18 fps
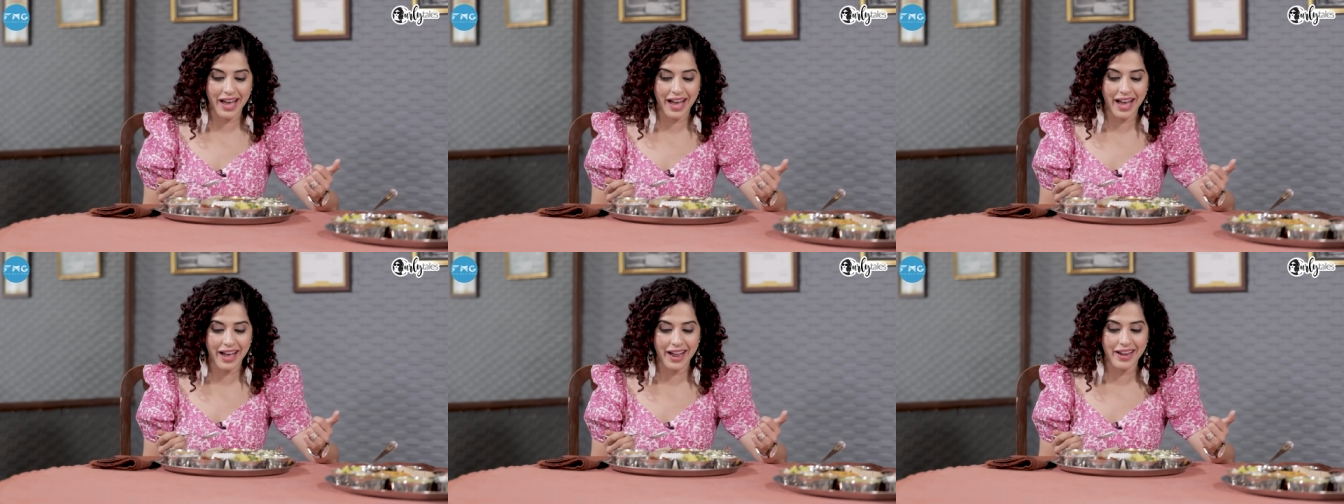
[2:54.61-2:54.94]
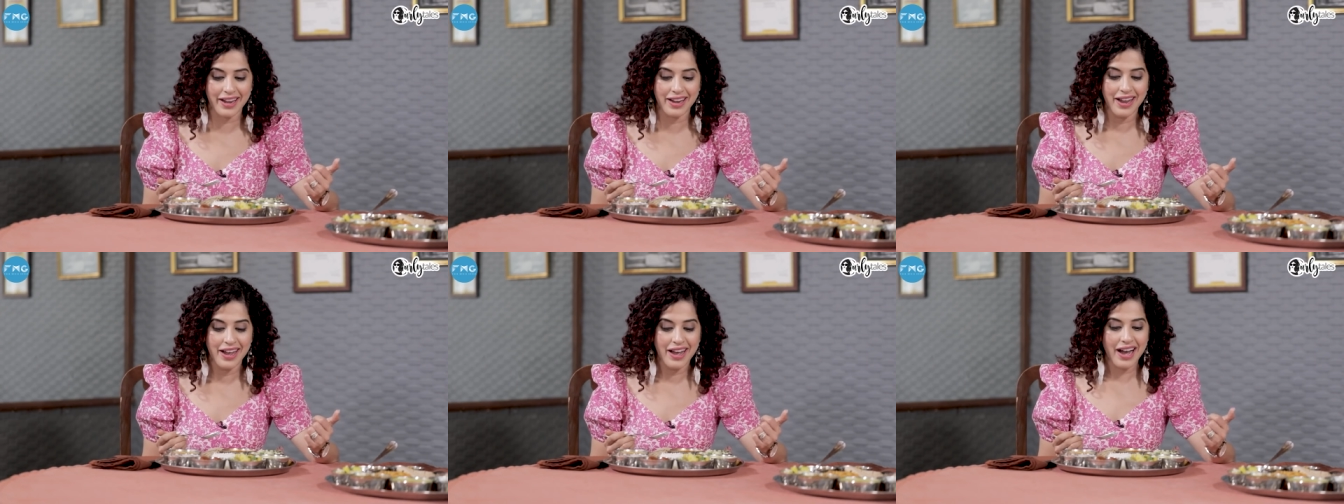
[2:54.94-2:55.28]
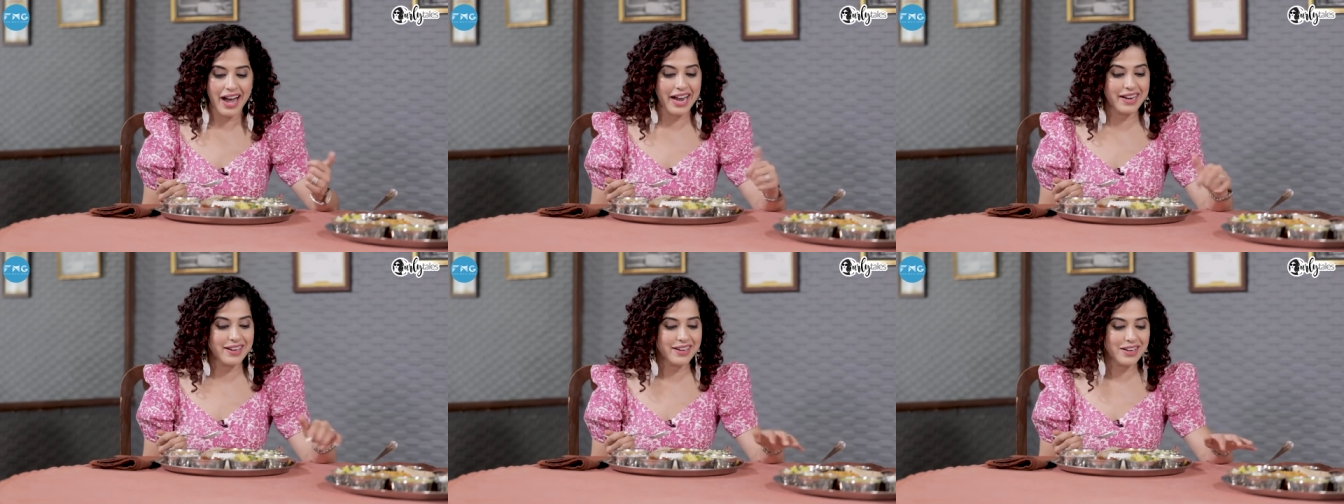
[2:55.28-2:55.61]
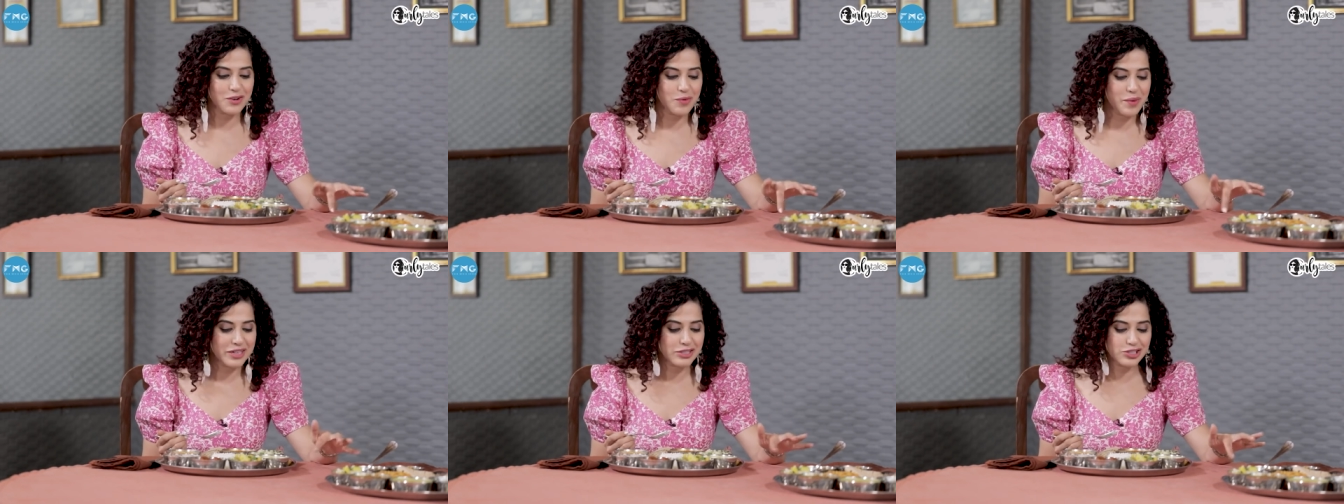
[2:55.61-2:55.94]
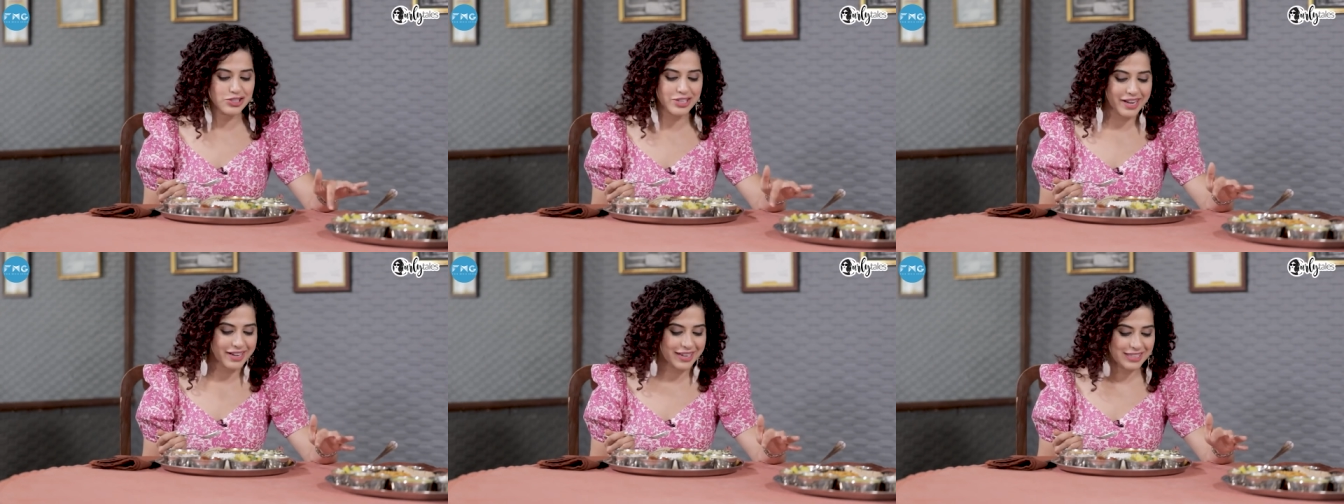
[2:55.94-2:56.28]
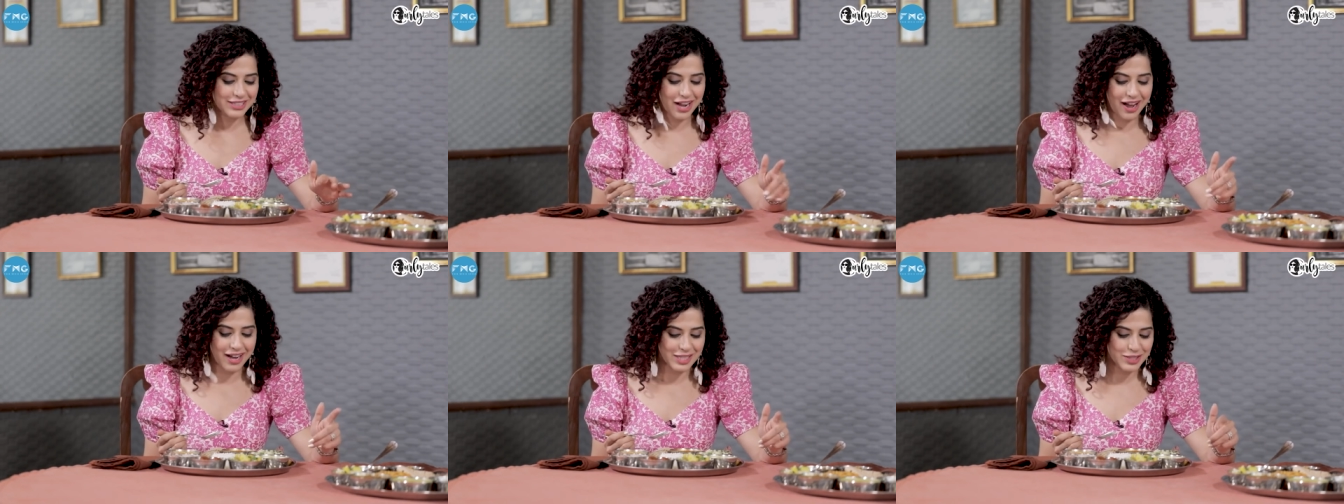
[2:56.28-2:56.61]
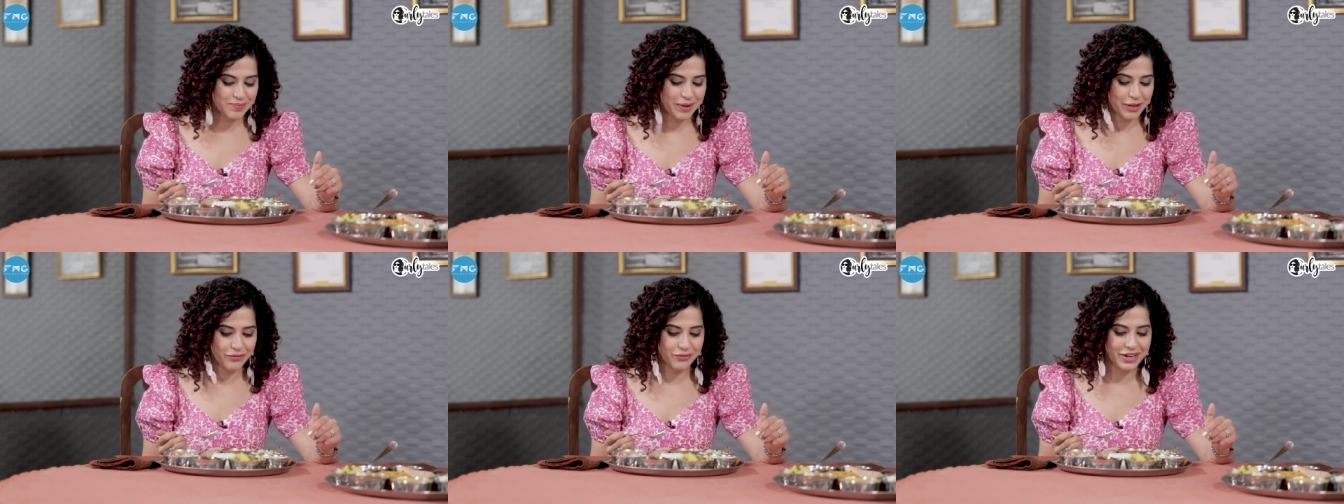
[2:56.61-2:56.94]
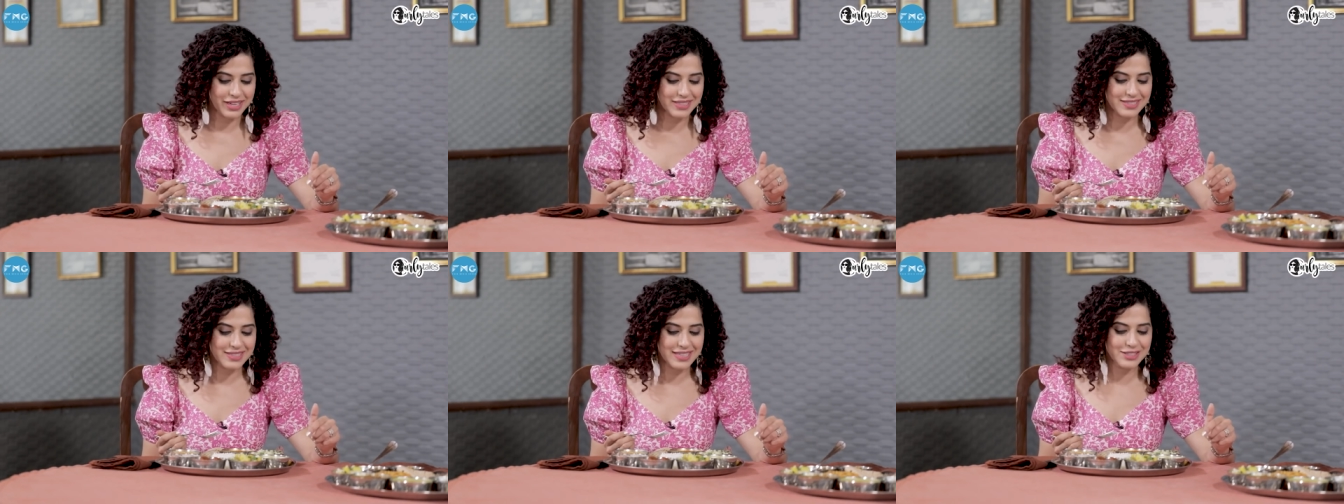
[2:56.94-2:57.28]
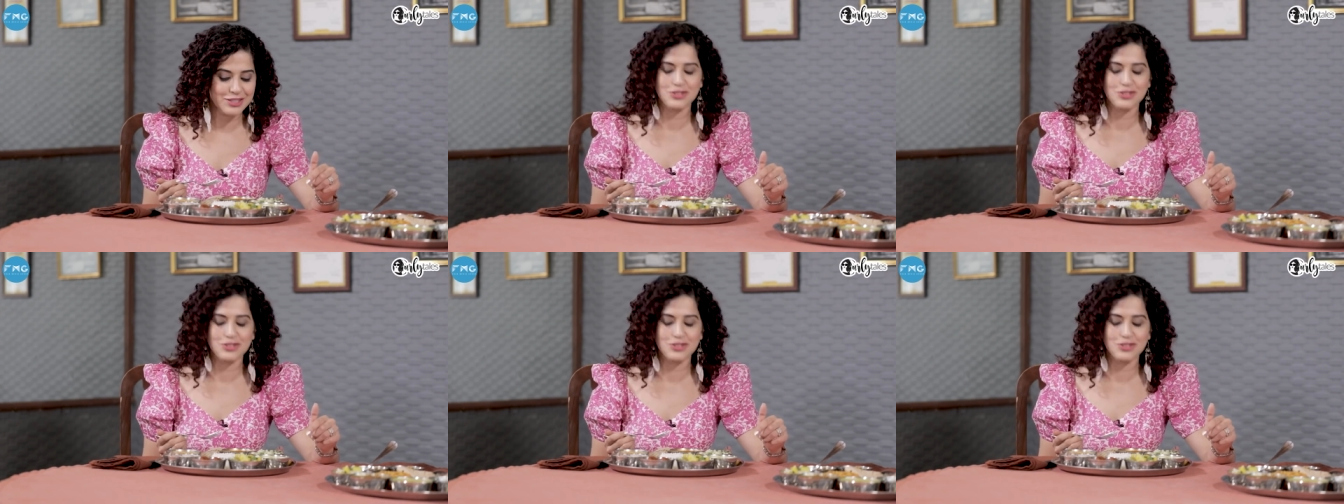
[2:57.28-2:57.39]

And I did a quick check and asked my friends that,